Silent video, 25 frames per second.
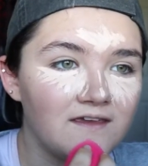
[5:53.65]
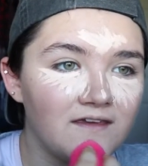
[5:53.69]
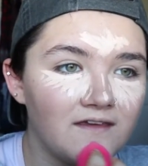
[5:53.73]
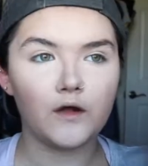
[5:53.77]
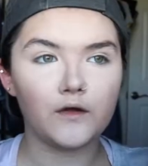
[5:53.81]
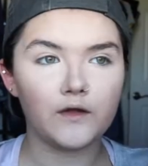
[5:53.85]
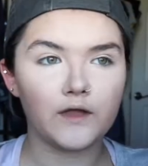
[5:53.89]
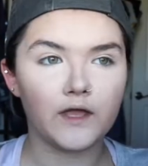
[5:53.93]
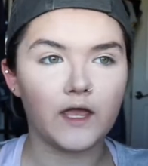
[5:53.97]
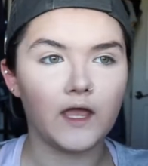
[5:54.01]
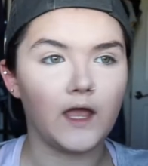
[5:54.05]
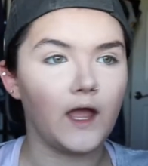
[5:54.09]

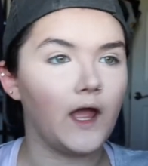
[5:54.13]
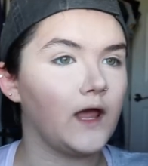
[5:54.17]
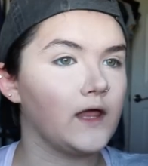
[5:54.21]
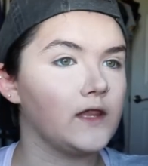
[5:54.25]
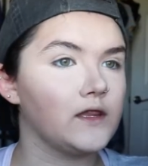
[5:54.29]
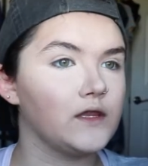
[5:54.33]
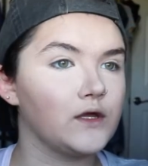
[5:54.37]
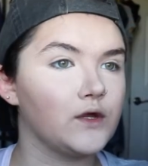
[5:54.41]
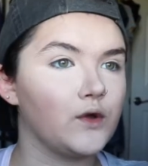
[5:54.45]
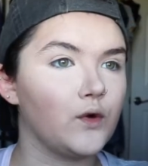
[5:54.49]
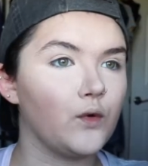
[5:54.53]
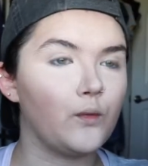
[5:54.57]
Okay, I
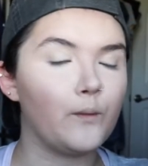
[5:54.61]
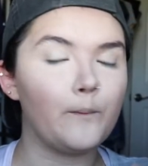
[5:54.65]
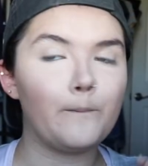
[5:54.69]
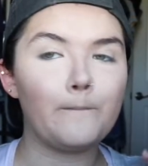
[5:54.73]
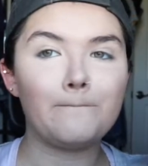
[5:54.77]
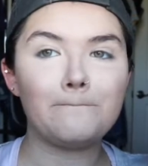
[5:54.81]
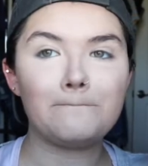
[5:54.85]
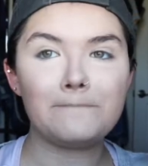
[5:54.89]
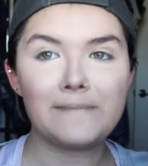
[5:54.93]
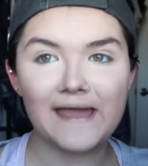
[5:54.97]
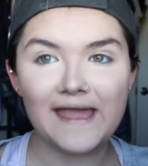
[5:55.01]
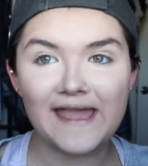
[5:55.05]
look
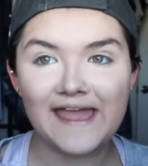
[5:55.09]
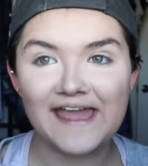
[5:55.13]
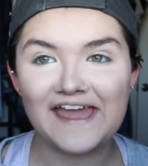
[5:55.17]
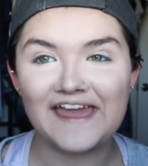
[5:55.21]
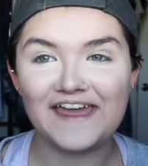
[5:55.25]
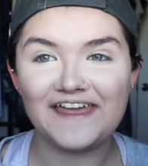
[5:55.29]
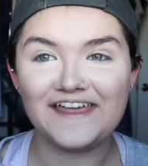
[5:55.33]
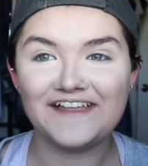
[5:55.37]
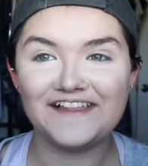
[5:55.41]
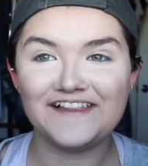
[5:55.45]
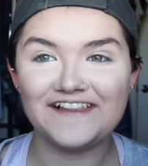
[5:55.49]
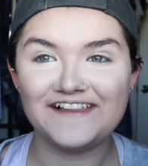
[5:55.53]

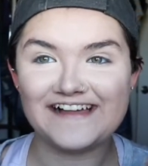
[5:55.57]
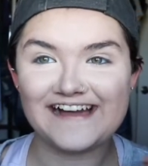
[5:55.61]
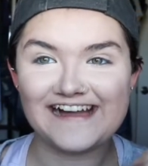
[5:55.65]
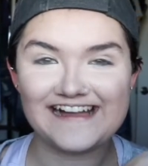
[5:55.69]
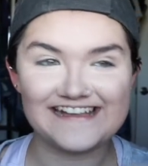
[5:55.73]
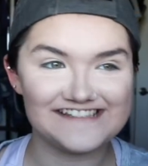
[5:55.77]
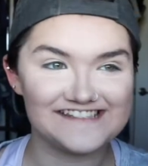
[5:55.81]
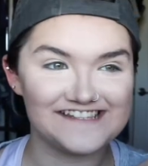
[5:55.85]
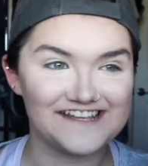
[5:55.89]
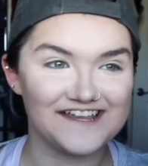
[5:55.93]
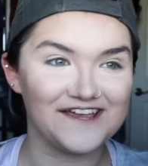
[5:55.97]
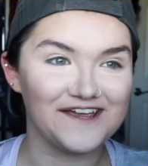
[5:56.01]
pale
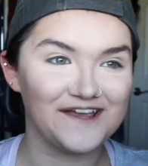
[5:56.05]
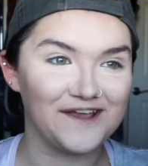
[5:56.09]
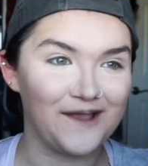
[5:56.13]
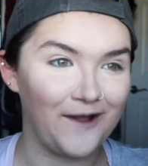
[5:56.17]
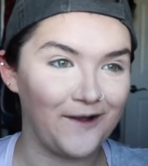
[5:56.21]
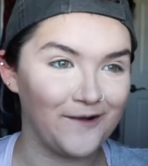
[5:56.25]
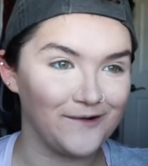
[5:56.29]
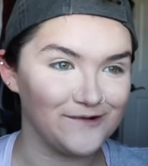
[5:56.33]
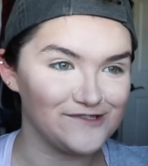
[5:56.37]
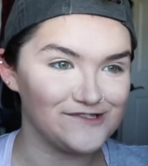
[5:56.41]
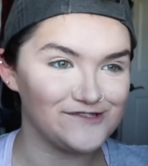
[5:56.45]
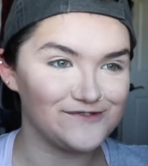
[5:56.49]
as a
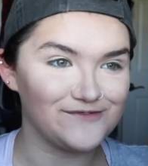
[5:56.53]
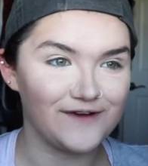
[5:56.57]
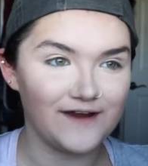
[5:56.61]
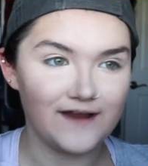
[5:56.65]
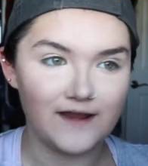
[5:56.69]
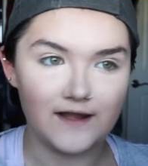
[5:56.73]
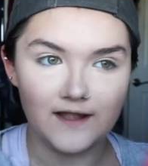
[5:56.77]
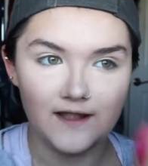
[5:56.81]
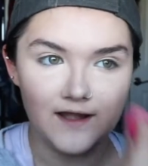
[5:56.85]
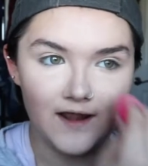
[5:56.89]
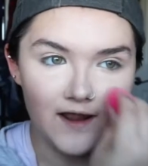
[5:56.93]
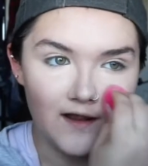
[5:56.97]
ghost
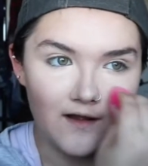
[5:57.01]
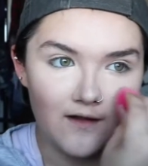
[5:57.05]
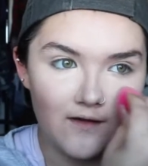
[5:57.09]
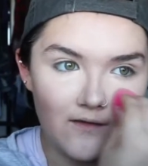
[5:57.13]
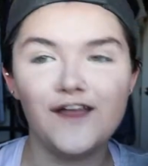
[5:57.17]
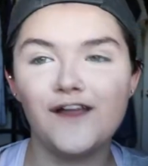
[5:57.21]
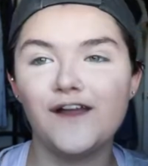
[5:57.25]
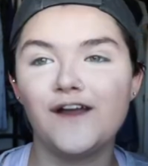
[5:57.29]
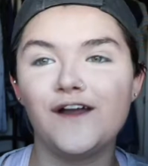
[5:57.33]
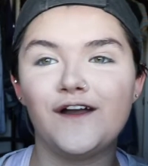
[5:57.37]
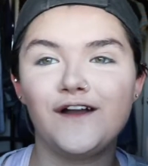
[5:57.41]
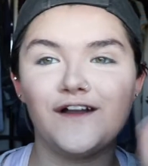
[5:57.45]
right now.
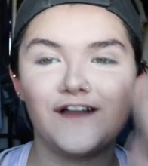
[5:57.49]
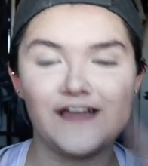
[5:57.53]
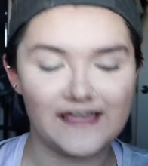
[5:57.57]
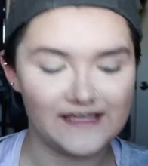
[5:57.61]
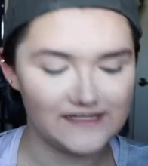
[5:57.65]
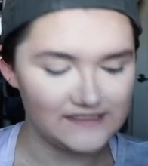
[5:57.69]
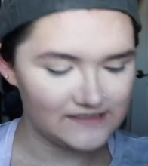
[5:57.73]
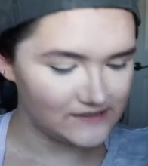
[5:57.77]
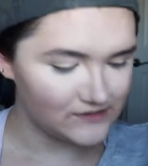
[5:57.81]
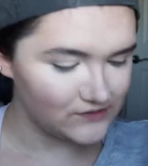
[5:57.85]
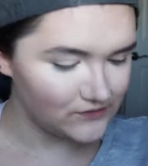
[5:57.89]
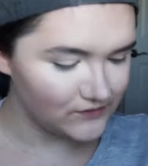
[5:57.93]

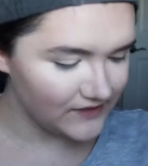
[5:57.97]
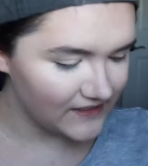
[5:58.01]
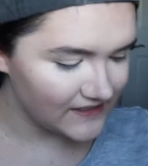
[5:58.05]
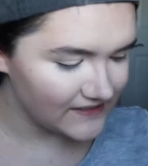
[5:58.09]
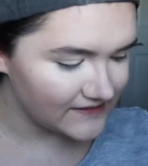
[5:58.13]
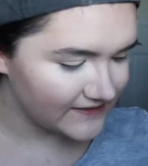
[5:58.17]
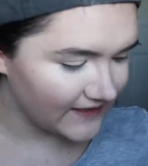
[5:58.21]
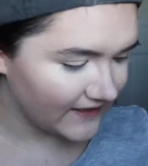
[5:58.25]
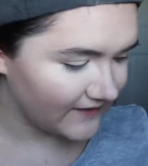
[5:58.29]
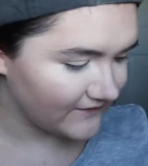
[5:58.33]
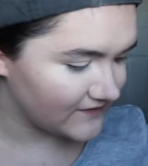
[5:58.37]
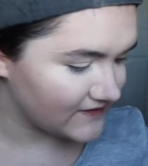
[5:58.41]
Okay, three
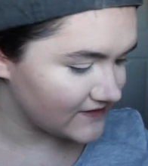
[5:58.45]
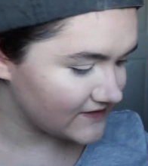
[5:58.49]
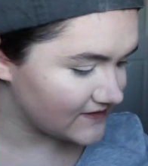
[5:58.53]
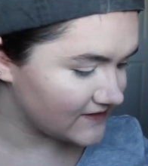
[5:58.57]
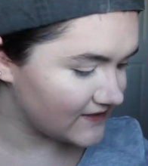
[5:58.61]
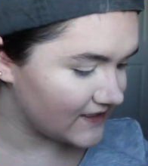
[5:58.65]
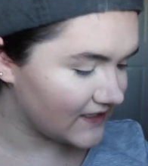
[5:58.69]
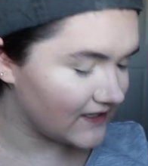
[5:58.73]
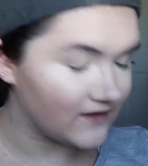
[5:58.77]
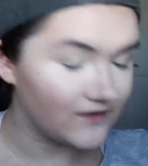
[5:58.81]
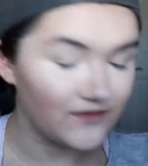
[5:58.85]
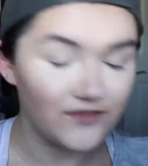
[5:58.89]
things I have to
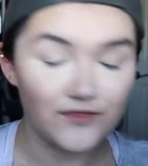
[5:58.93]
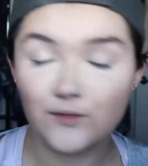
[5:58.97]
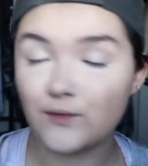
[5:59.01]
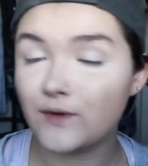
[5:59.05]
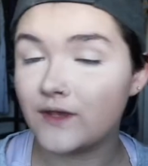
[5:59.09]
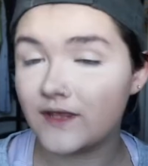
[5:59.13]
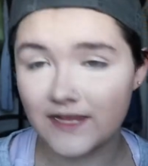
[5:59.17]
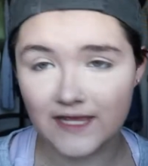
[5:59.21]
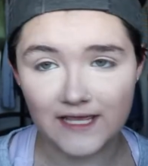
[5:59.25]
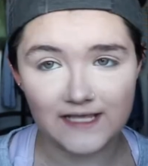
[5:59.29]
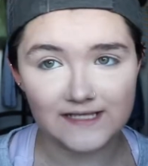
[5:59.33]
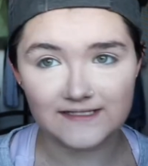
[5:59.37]
say
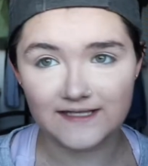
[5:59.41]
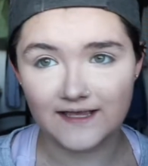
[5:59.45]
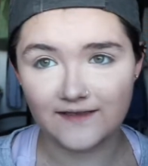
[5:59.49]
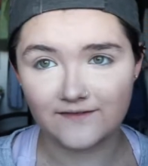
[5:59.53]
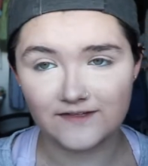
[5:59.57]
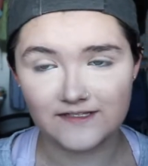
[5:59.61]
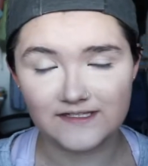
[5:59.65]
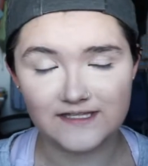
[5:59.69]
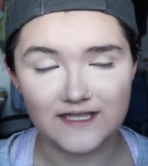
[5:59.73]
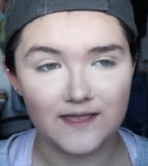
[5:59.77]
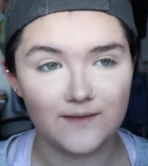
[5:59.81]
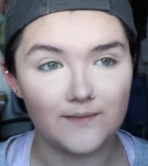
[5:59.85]

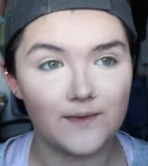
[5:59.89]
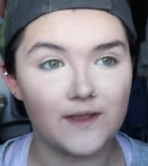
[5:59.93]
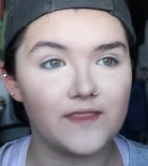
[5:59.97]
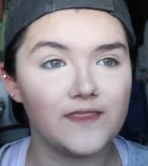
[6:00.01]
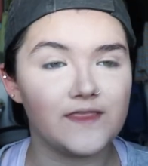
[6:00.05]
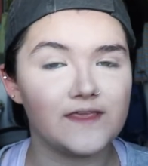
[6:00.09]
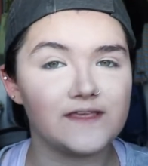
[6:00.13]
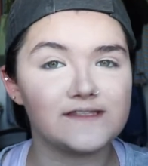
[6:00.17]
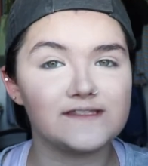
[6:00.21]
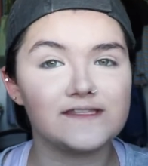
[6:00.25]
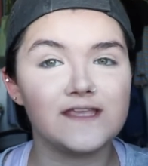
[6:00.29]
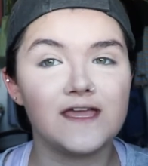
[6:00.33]
about
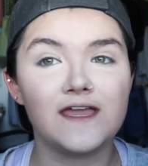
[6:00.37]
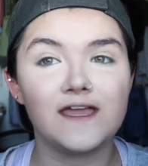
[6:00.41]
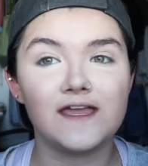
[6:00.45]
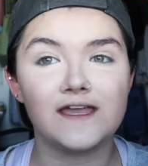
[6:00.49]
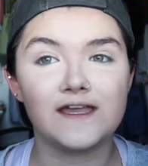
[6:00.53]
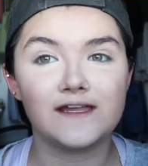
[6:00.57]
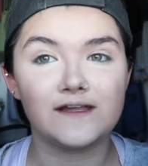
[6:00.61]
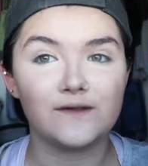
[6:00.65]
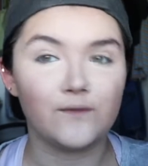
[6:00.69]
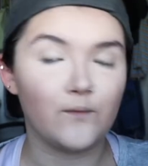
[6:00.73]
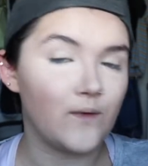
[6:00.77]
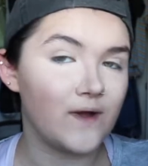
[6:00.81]
this.
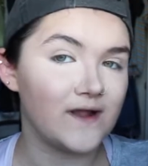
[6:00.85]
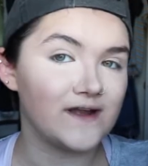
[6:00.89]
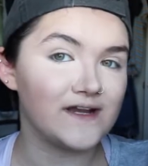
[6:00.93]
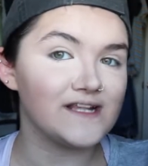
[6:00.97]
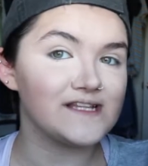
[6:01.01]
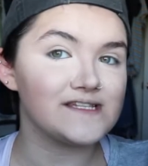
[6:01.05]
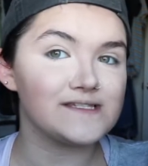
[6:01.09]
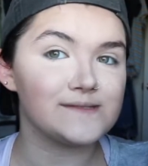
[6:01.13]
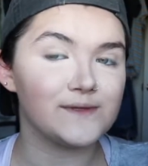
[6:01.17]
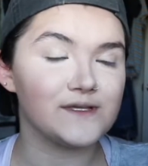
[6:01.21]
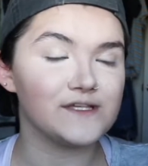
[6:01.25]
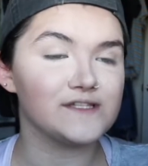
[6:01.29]
One,
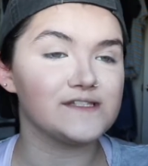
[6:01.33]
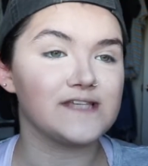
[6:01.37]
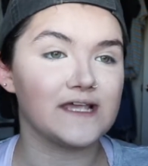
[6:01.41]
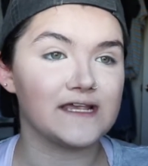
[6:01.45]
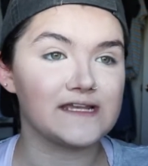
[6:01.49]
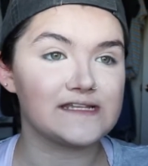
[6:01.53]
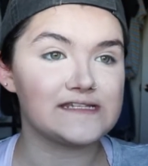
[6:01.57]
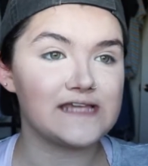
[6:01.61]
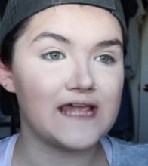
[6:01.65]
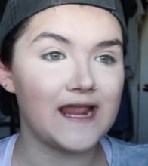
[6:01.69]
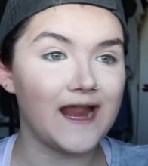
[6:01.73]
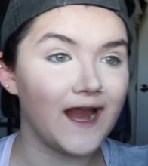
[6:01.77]
it smells
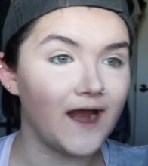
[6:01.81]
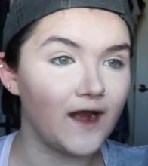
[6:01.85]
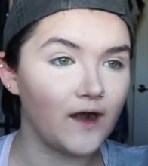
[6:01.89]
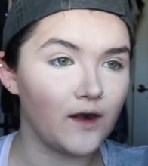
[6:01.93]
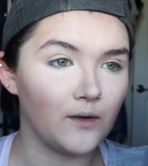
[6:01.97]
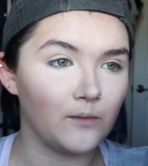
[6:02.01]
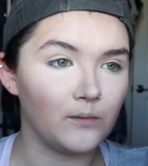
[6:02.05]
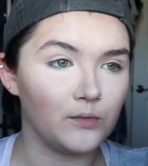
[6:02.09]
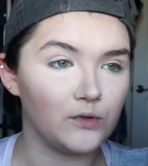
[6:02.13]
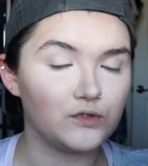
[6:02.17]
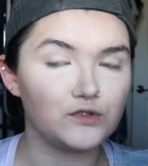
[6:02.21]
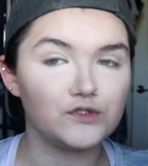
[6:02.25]

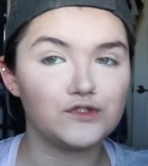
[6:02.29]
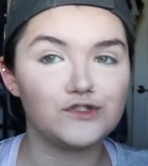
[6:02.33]
terrible.